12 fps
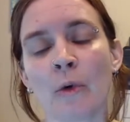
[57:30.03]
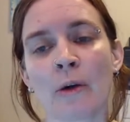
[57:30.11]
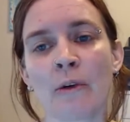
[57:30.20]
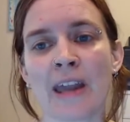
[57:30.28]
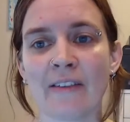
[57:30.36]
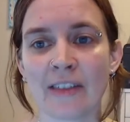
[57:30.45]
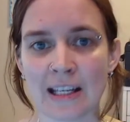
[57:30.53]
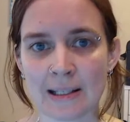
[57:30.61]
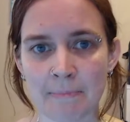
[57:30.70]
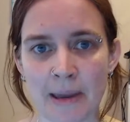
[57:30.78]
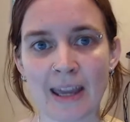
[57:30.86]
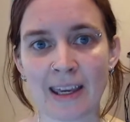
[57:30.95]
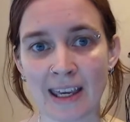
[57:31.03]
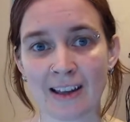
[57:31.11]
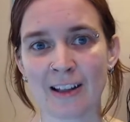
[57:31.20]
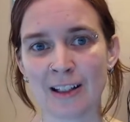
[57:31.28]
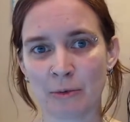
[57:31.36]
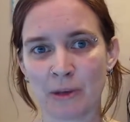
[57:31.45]
where we have these big
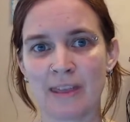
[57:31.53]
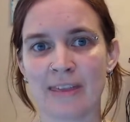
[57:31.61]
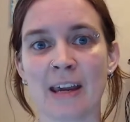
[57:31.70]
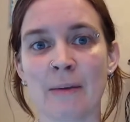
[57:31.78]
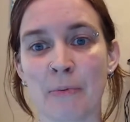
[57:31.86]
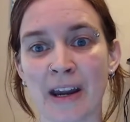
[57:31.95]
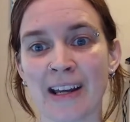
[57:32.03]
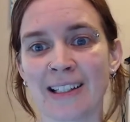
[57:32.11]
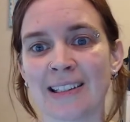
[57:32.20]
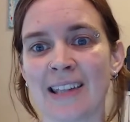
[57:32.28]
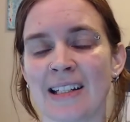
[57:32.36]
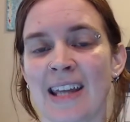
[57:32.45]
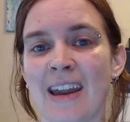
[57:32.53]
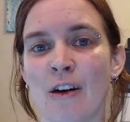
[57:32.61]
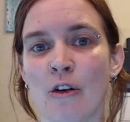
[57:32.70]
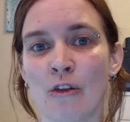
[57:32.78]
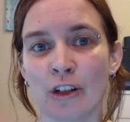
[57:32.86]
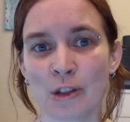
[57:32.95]
kilns with thick bricks that take
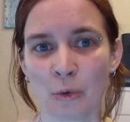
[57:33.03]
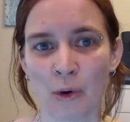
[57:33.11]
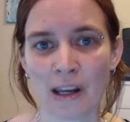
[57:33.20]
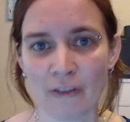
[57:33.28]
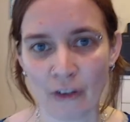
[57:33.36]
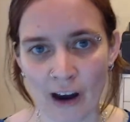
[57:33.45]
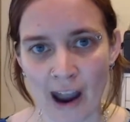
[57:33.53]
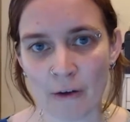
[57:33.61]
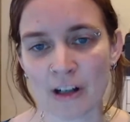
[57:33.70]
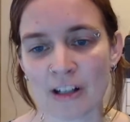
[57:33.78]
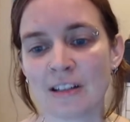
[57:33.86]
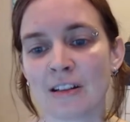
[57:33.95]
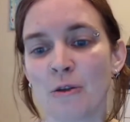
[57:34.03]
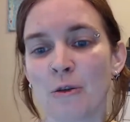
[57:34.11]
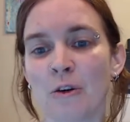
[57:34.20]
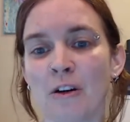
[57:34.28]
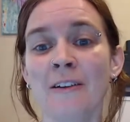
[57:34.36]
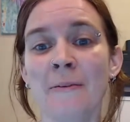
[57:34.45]
over 24 hours to
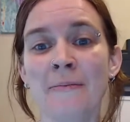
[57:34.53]
cool,